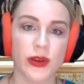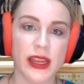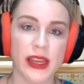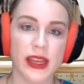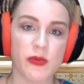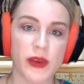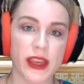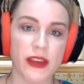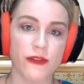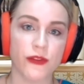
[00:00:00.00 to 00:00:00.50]

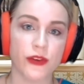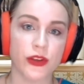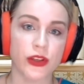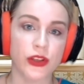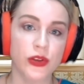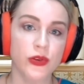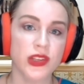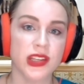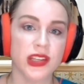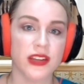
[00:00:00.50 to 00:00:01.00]
way for you
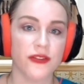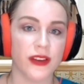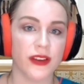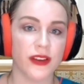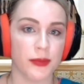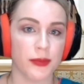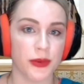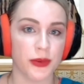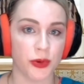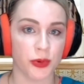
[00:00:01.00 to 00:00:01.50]
to develop
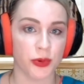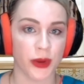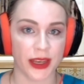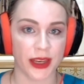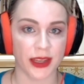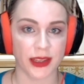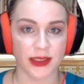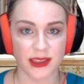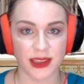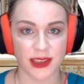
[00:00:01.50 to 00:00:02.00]
your writing
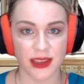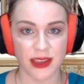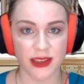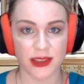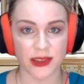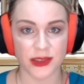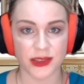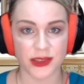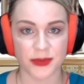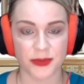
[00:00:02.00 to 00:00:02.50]
skills.